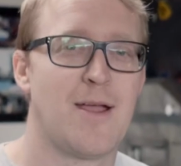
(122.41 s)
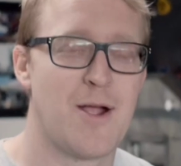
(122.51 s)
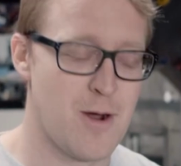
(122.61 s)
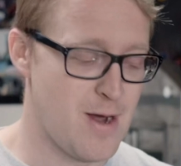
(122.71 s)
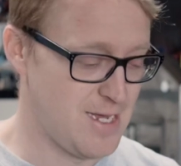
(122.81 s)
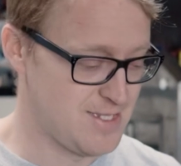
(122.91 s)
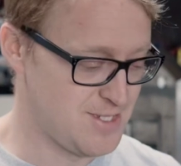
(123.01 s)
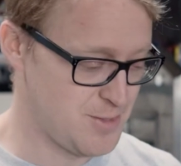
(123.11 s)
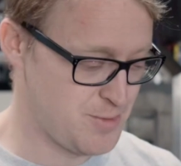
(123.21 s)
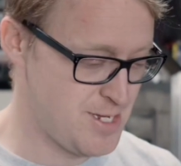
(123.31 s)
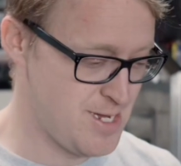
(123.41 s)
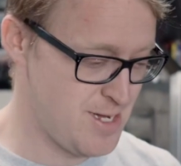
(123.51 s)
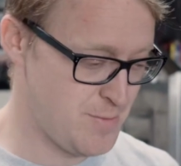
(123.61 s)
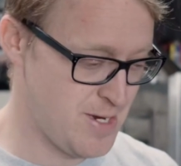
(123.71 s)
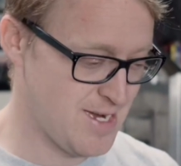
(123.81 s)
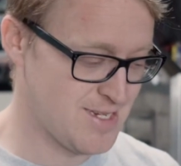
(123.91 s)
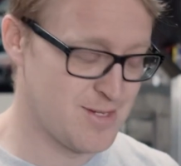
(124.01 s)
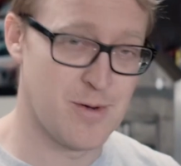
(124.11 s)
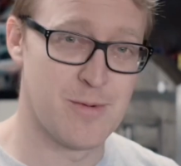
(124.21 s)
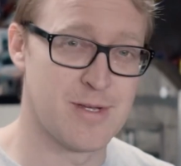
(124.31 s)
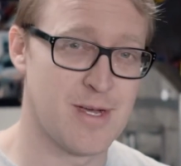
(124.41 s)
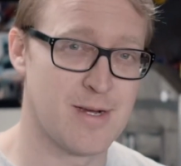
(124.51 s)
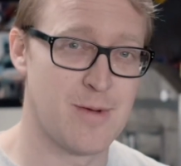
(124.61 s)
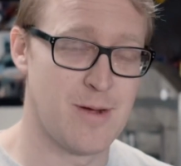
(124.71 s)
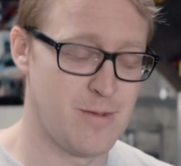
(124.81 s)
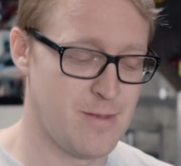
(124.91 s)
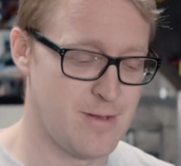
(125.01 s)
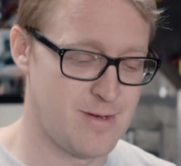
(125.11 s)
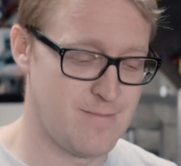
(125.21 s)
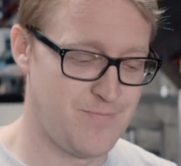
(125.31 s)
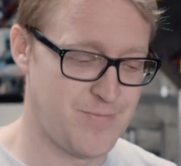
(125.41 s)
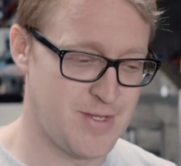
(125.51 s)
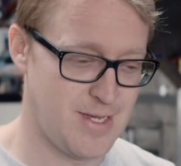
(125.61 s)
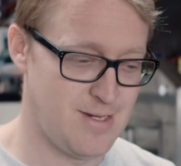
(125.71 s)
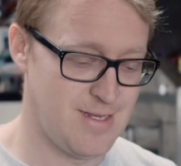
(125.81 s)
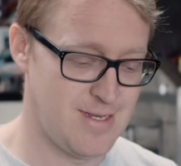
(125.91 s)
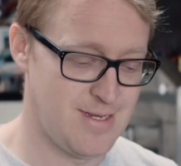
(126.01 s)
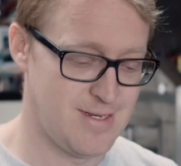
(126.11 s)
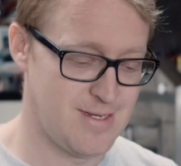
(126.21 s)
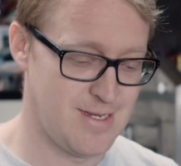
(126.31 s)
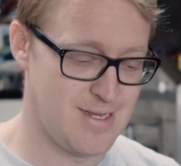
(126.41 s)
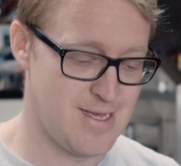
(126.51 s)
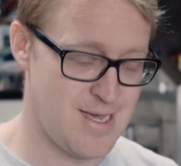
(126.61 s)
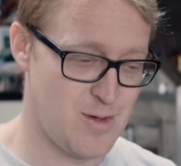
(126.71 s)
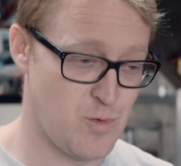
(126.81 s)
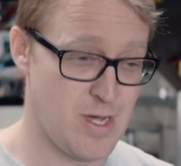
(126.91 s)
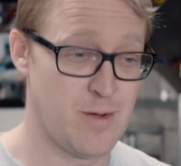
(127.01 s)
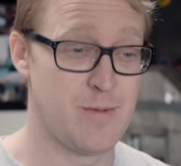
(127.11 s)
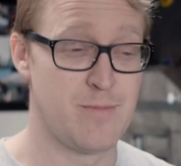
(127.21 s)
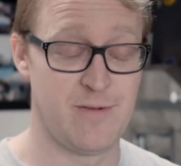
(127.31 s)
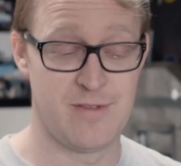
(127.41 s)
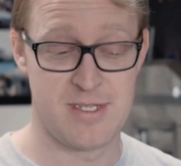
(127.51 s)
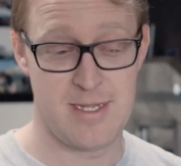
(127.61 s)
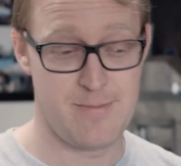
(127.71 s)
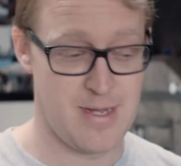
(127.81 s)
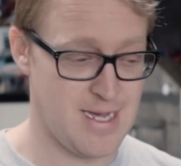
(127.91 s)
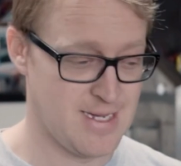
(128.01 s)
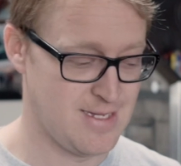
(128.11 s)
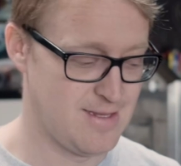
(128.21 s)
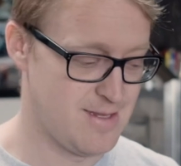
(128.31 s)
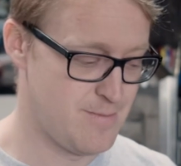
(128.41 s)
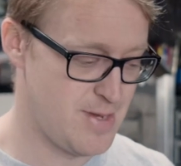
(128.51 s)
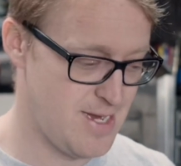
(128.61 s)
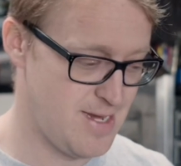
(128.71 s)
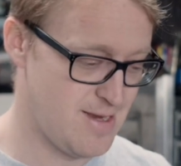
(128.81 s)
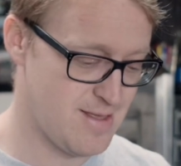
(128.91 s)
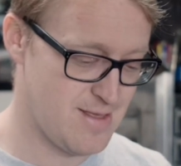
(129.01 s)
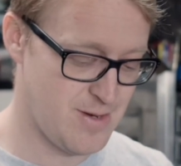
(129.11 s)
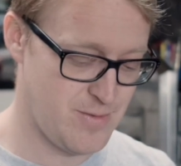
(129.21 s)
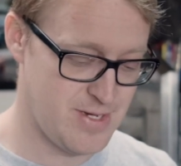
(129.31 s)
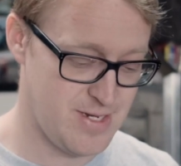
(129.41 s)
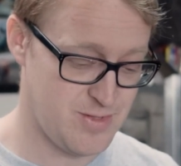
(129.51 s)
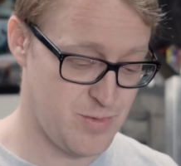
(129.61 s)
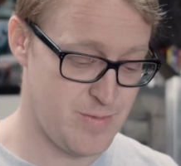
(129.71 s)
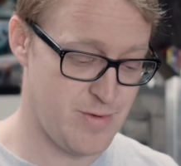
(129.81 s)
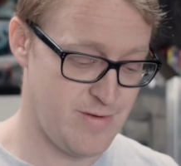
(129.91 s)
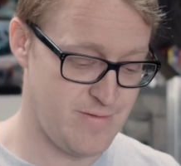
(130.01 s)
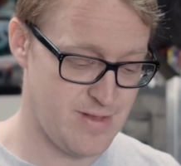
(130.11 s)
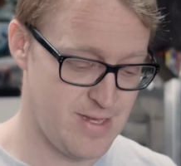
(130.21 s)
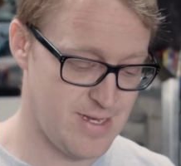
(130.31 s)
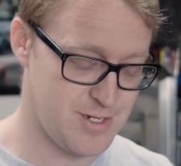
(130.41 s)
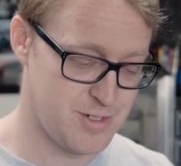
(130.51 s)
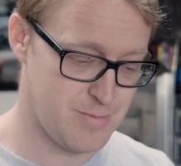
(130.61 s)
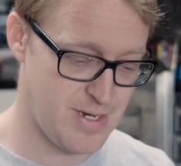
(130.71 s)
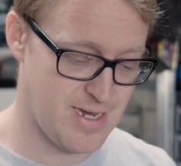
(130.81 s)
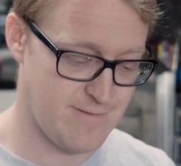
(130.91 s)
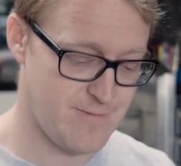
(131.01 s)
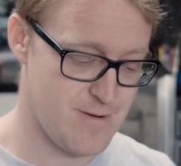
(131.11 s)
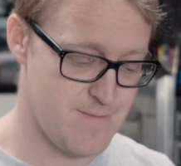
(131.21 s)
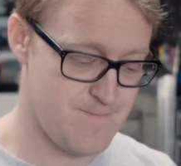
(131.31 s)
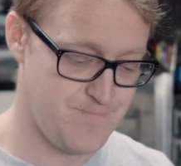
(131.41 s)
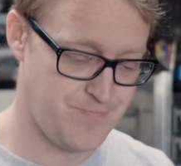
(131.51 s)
All right, so getting back to what we were talking about with the tunnel and why we moved the seat back, the main thing we did is we moved the engine back from